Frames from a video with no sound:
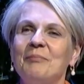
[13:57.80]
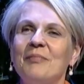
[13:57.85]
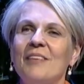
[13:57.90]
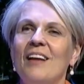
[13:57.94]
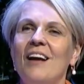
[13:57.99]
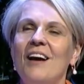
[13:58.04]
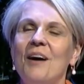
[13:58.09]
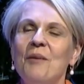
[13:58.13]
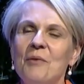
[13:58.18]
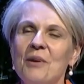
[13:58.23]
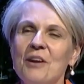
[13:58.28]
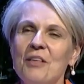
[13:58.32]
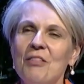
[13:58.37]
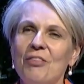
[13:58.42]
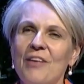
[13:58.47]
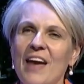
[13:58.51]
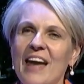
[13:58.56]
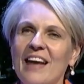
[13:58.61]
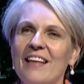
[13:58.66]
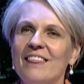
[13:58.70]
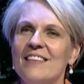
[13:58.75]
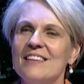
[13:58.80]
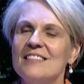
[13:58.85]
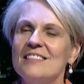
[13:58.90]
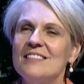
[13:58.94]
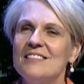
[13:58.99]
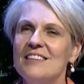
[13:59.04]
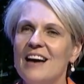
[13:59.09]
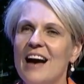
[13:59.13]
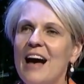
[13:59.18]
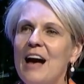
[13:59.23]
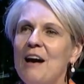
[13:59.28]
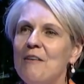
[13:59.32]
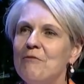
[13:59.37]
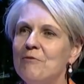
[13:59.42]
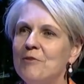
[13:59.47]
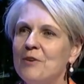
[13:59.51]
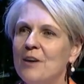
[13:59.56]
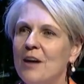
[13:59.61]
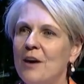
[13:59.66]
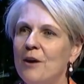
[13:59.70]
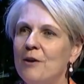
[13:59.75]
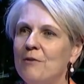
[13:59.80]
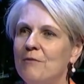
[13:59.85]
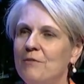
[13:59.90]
I want to thank the staff of